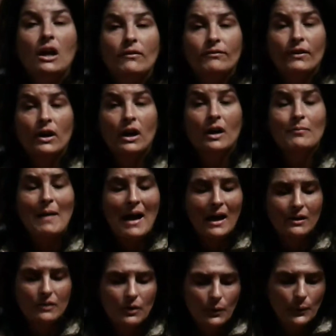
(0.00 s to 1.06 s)
for
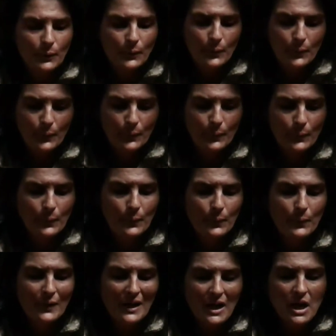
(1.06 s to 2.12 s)
about
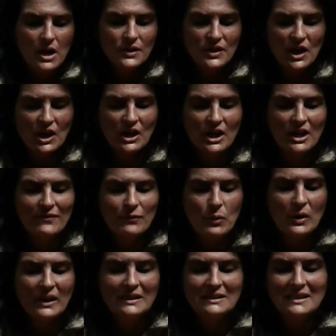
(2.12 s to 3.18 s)
30 to
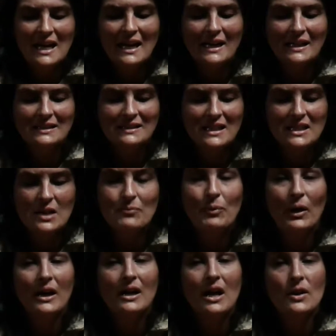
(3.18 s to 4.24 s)
40 seconds and then
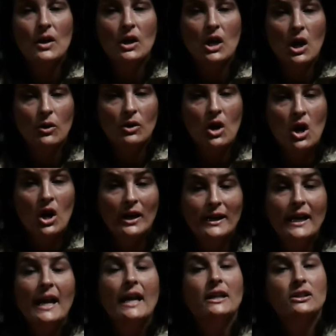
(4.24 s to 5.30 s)
put another coat on.
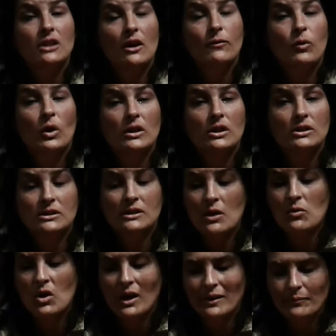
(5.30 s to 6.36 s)
So forth and
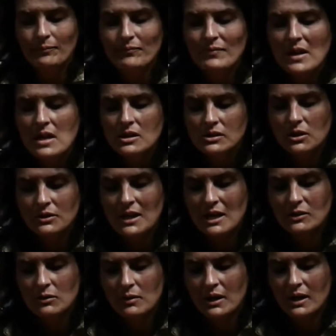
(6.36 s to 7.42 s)
so on. So
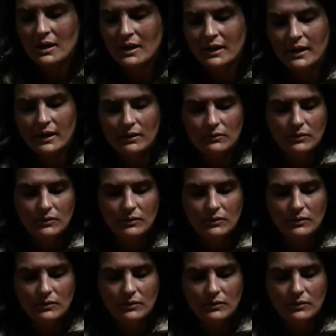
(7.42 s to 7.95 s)
that's what we're going to do.